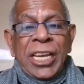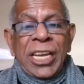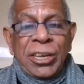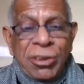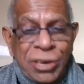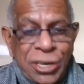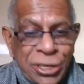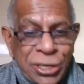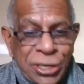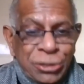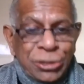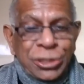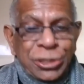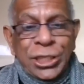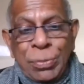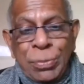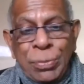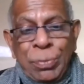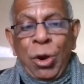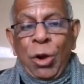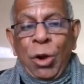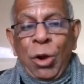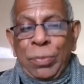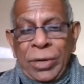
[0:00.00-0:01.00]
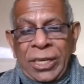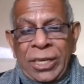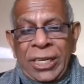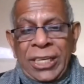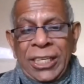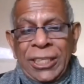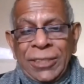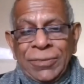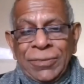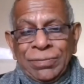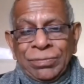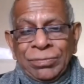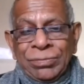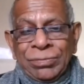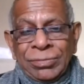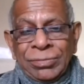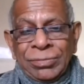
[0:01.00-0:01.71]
they don't use it properly,